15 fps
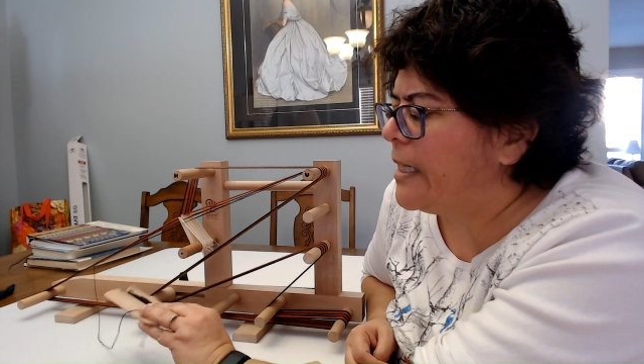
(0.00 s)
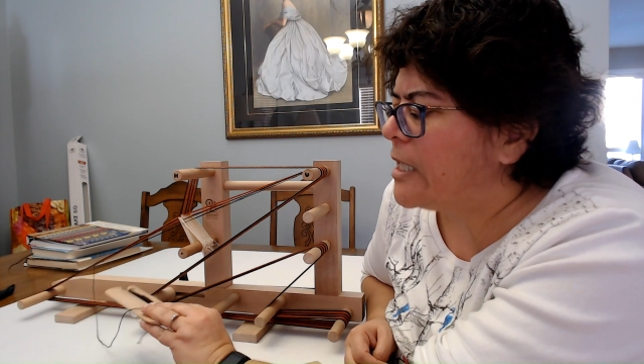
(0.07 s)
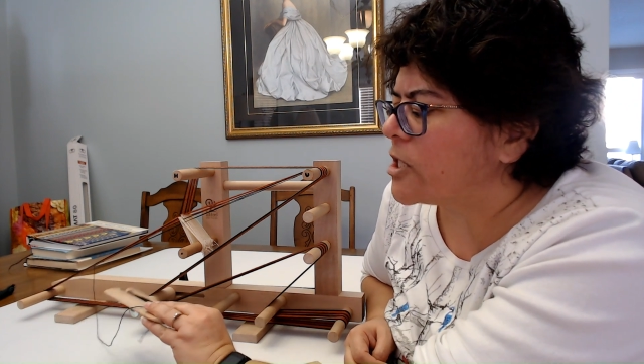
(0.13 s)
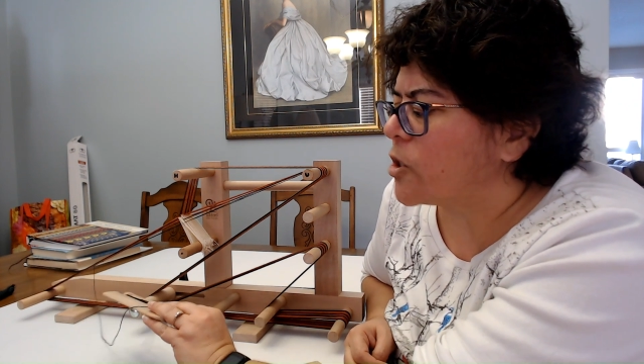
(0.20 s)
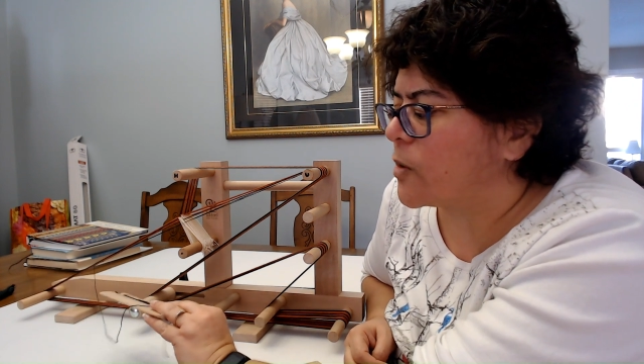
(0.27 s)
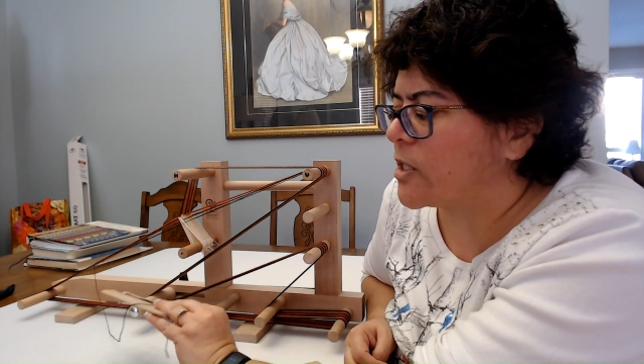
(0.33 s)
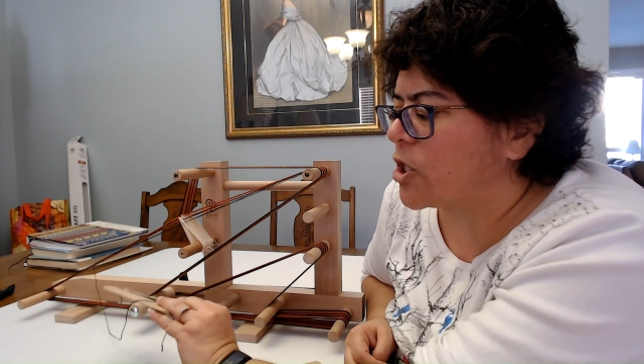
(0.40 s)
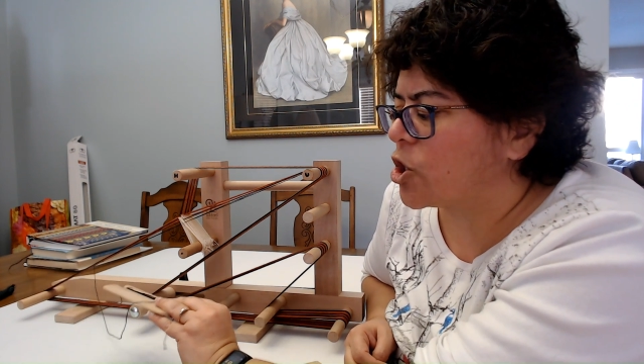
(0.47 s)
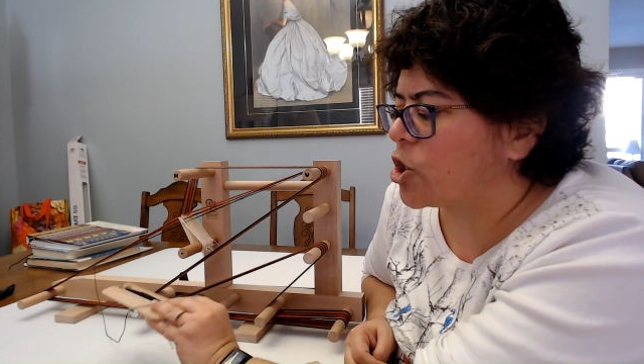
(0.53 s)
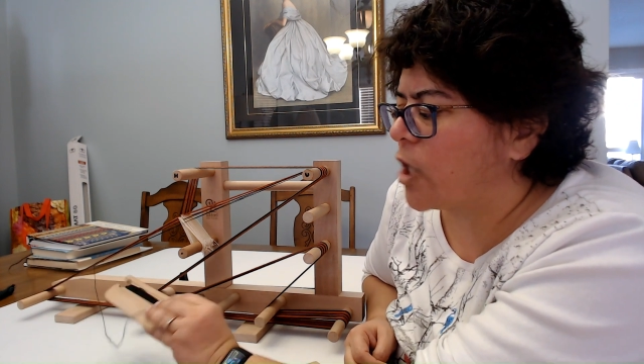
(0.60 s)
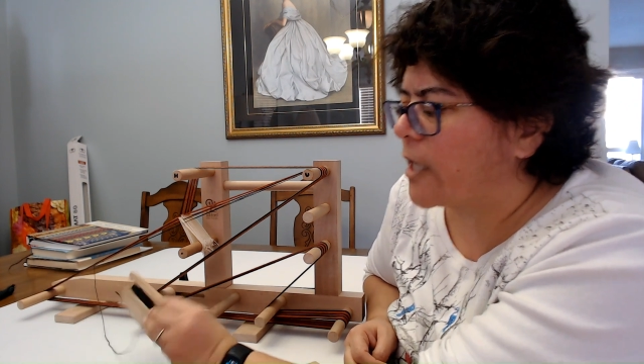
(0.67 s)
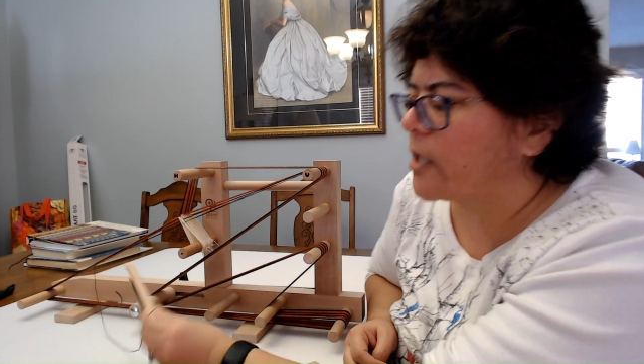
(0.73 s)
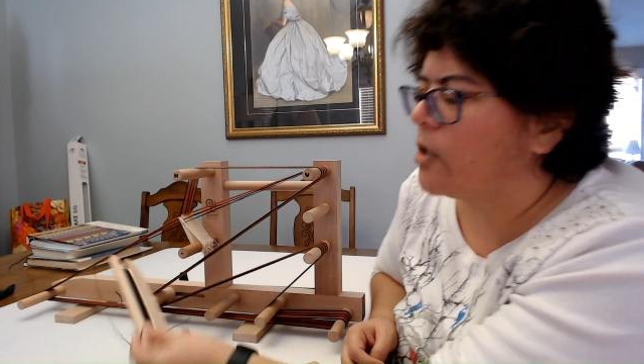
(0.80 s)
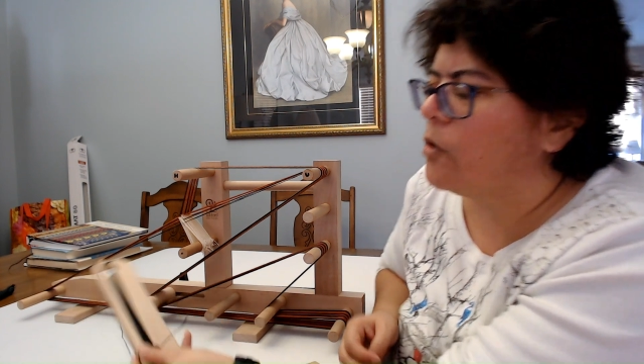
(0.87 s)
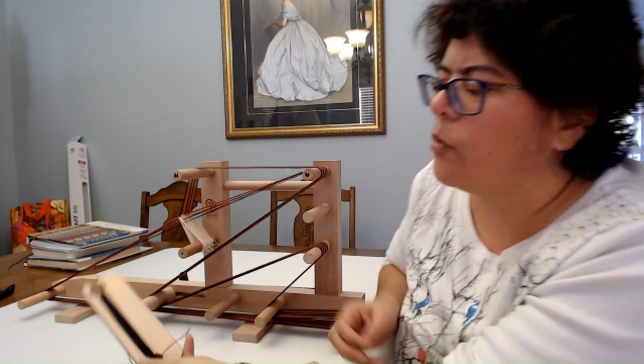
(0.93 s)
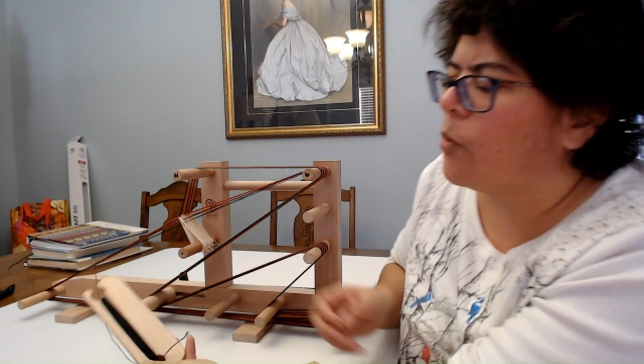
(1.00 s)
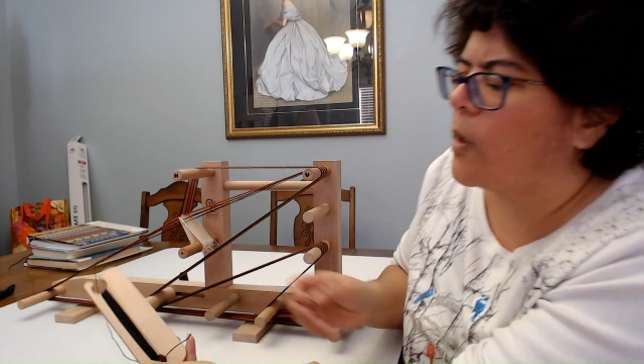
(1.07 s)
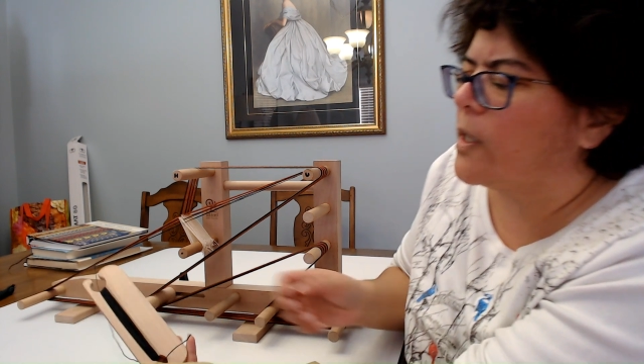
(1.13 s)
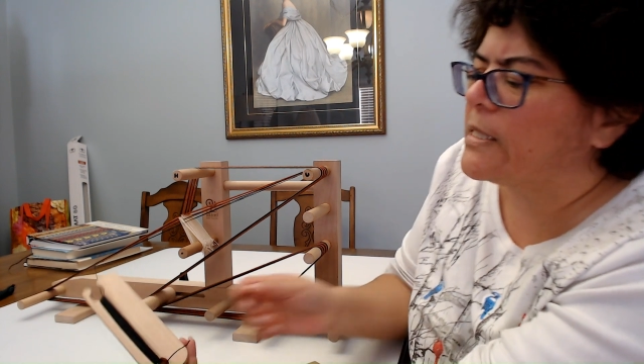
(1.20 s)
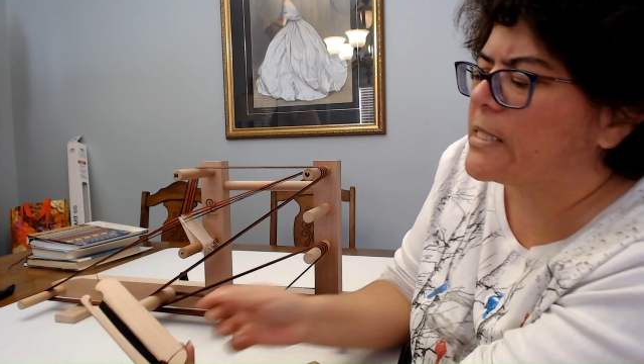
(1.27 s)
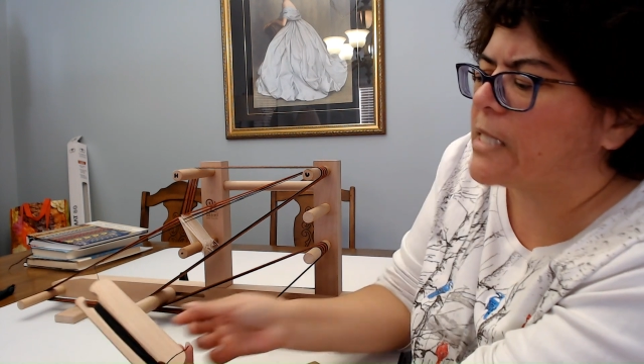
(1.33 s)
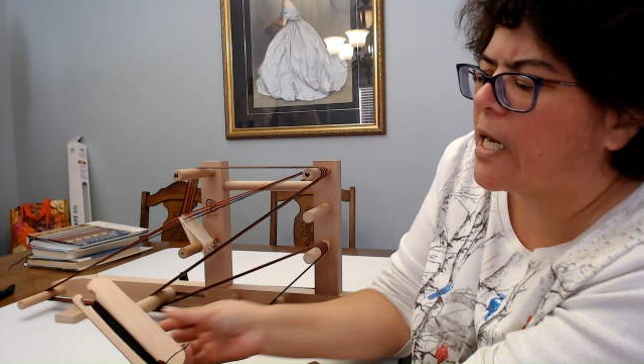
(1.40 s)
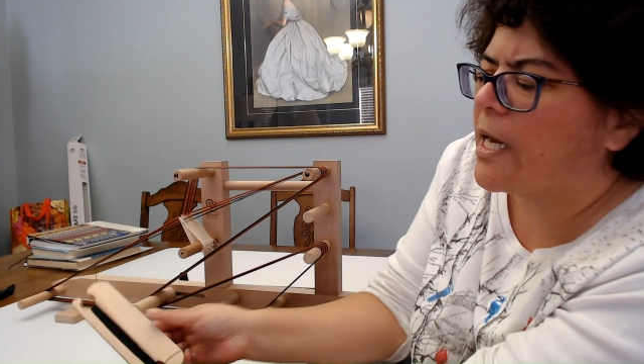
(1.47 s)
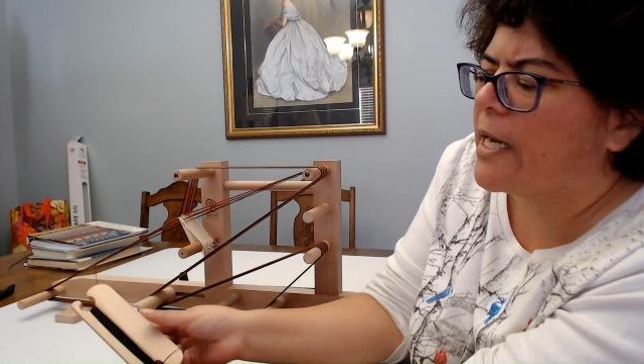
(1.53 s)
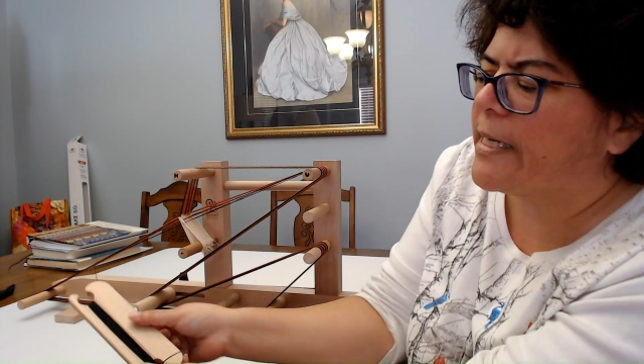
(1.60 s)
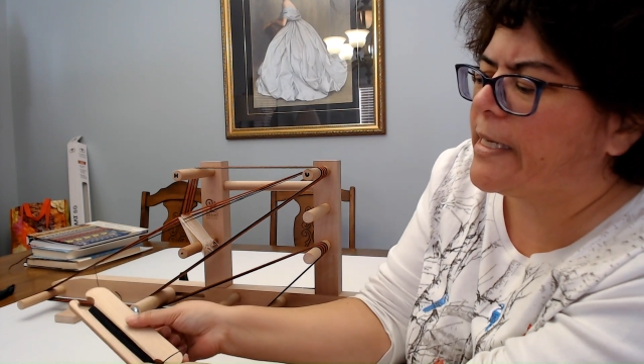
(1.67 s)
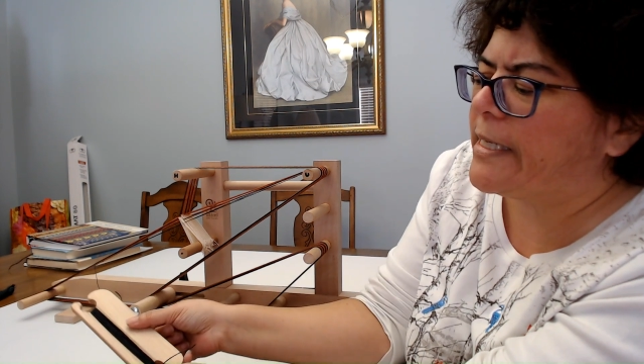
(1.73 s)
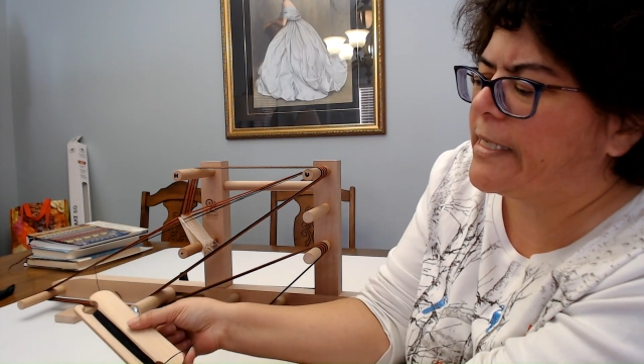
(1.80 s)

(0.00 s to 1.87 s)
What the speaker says: So it's a shuttle. One side